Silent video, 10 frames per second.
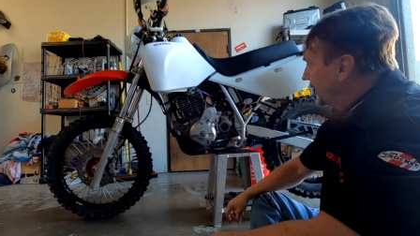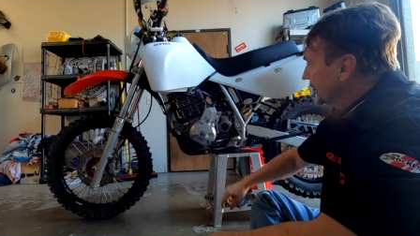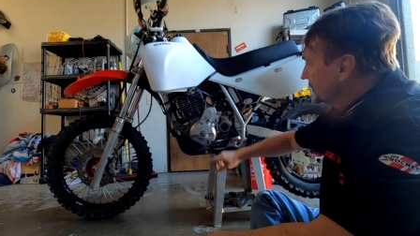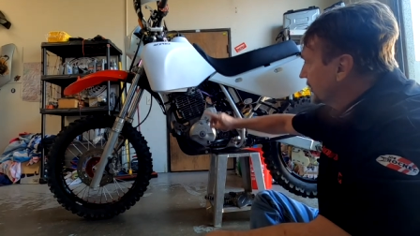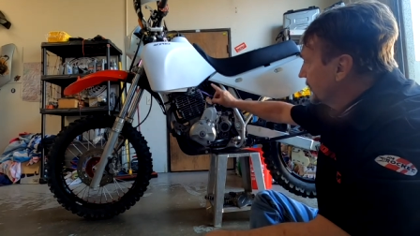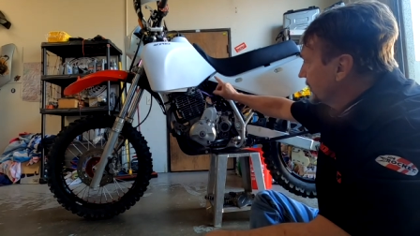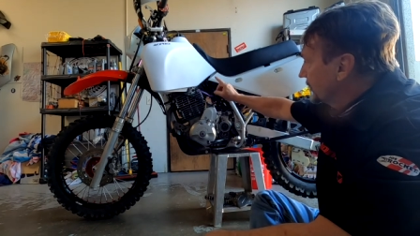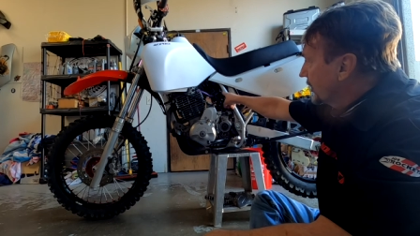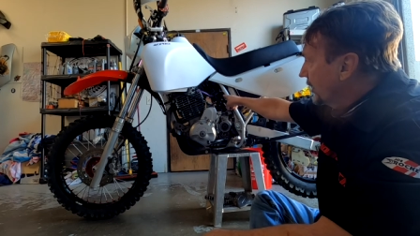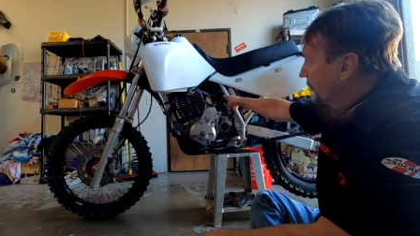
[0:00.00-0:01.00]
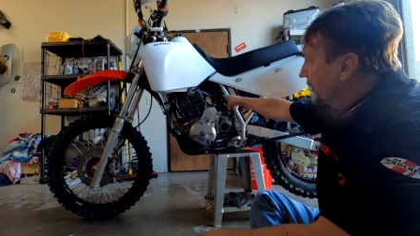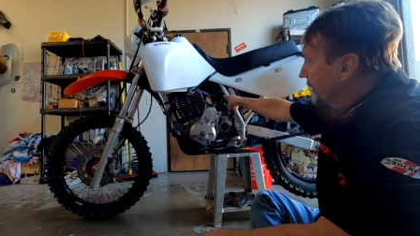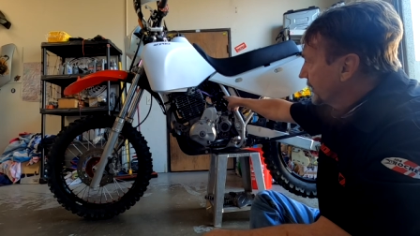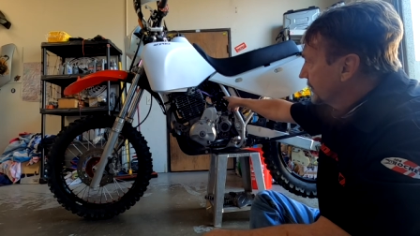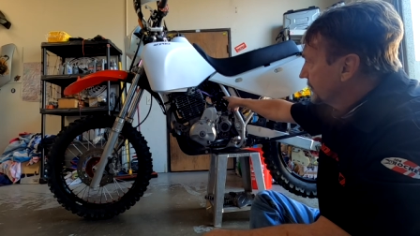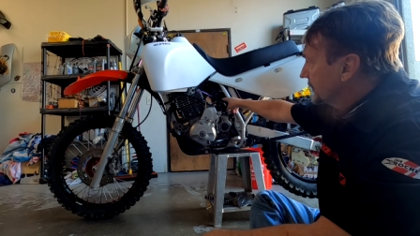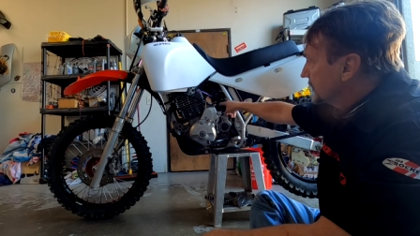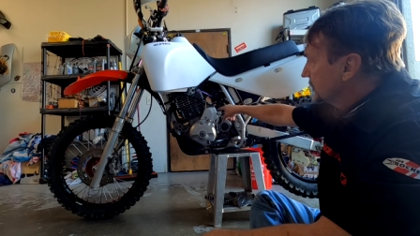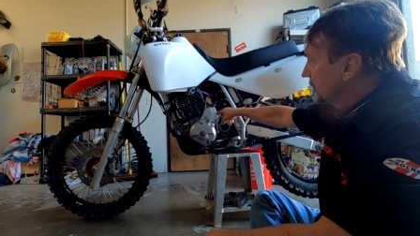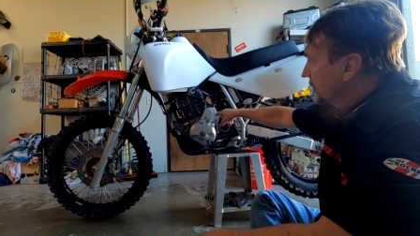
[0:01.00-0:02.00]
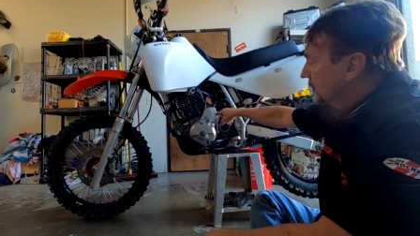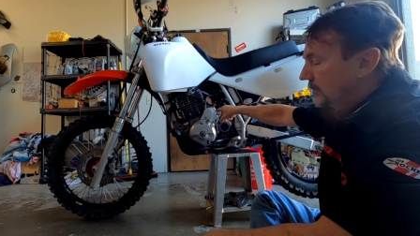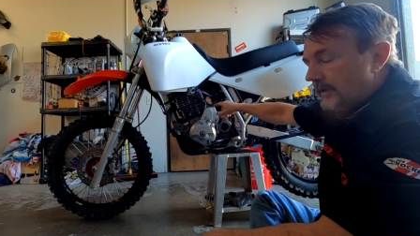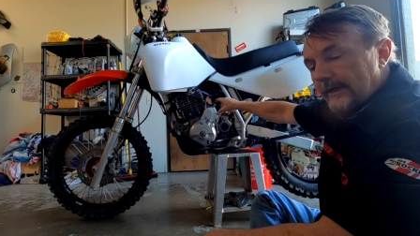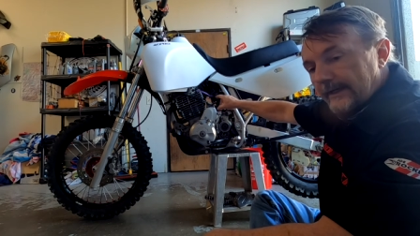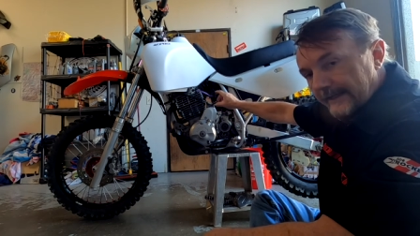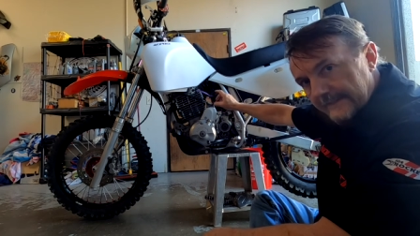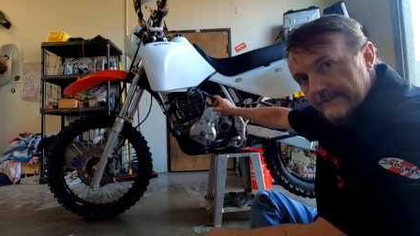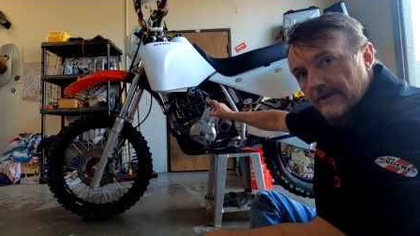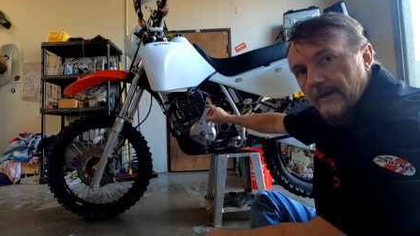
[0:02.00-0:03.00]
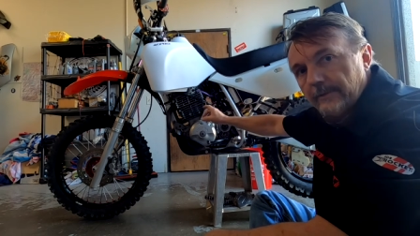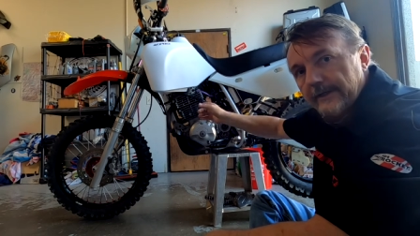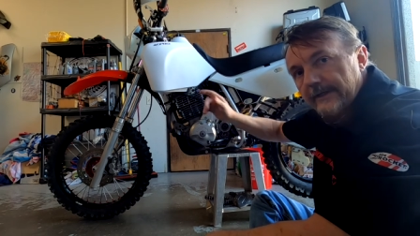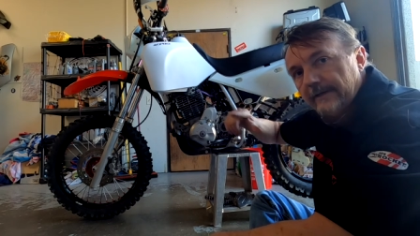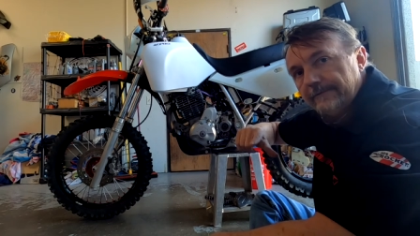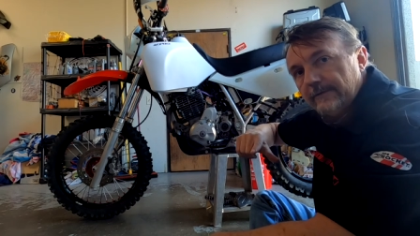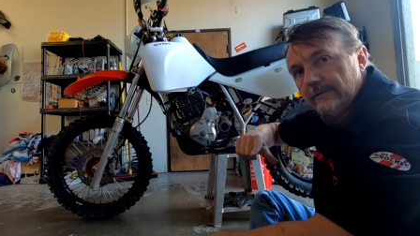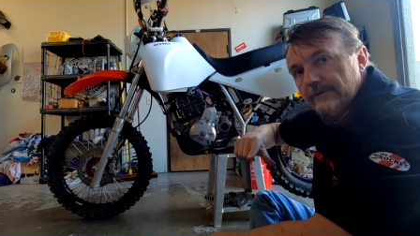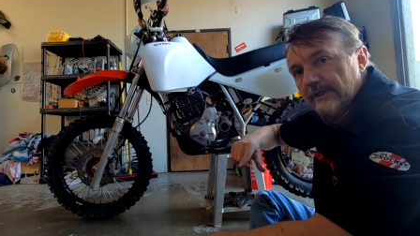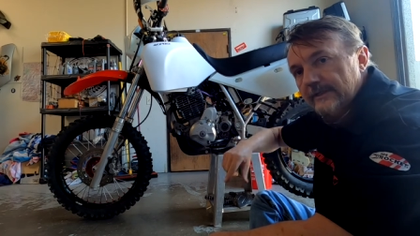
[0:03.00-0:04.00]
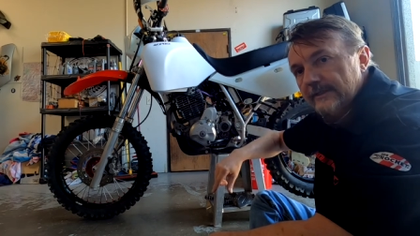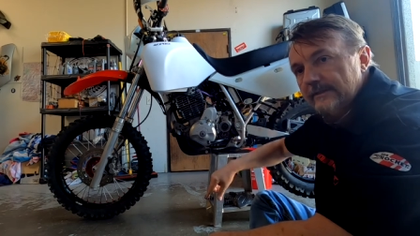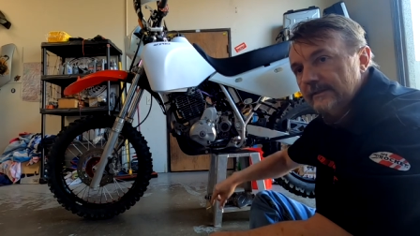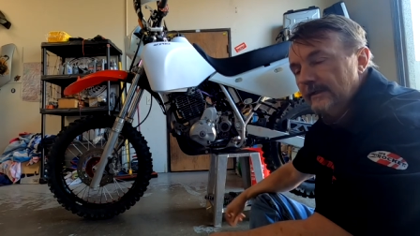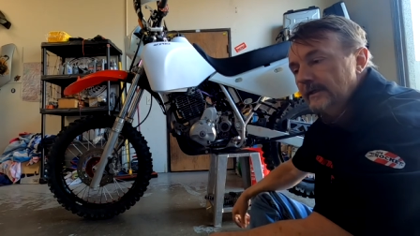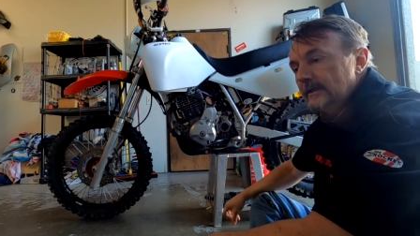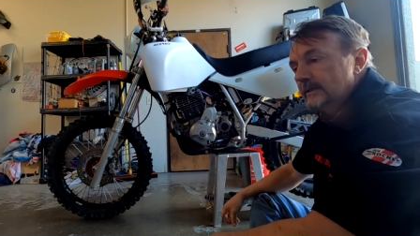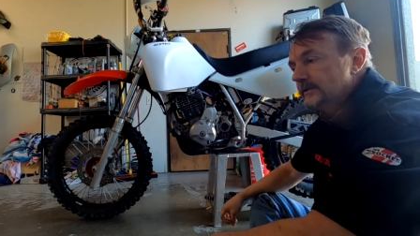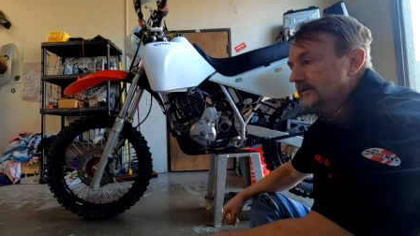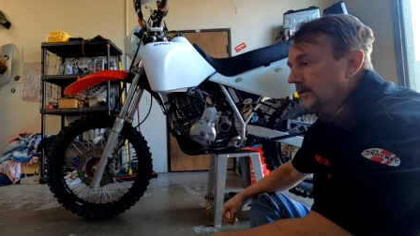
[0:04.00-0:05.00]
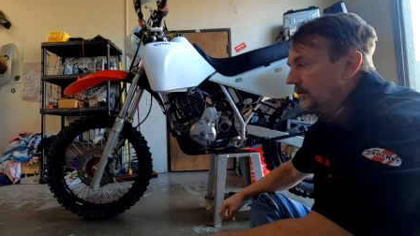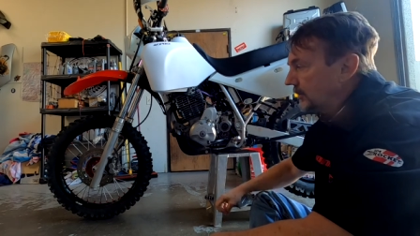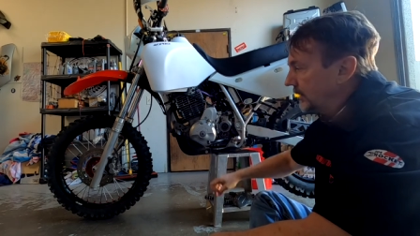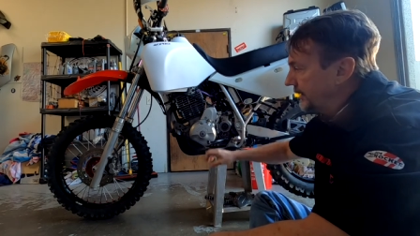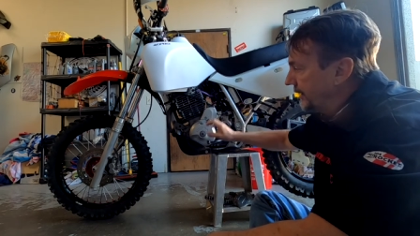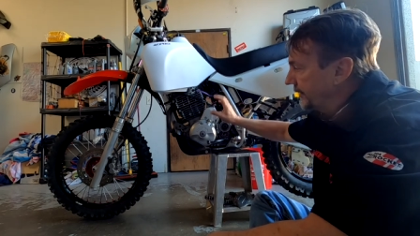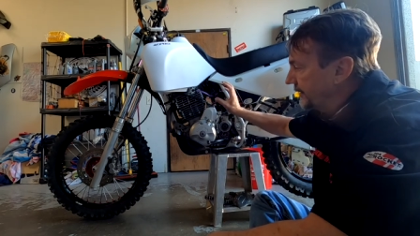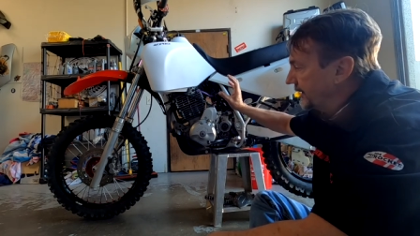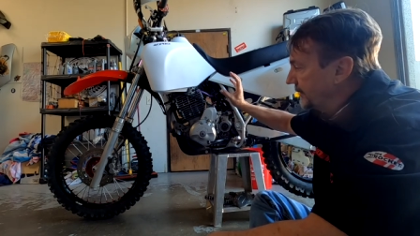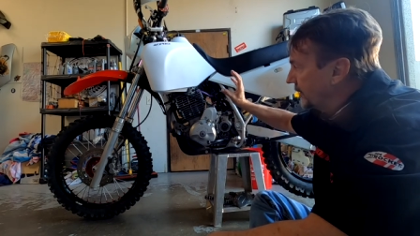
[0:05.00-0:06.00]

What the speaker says: Let's go into carburetor. So it is carbureted, not fuel injected. So another thing you